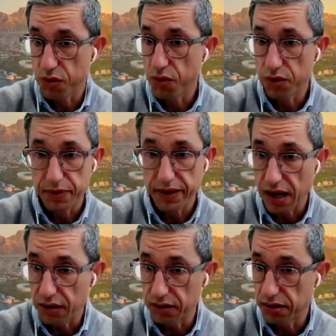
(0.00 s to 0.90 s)
we will be
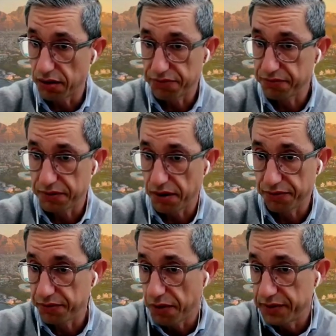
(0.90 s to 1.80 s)
out of
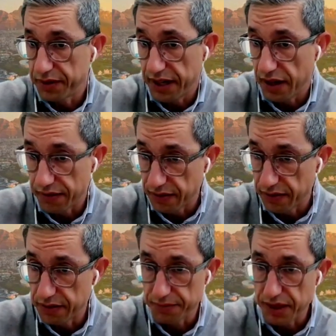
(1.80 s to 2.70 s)
the
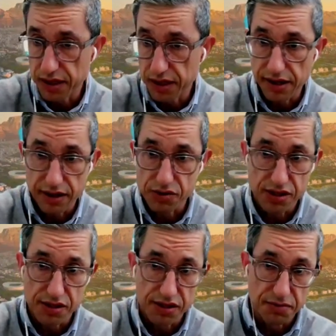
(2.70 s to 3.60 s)
healthcare
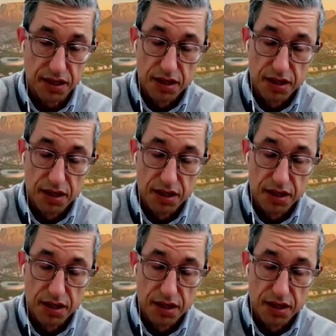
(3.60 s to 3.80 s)
ecosystem.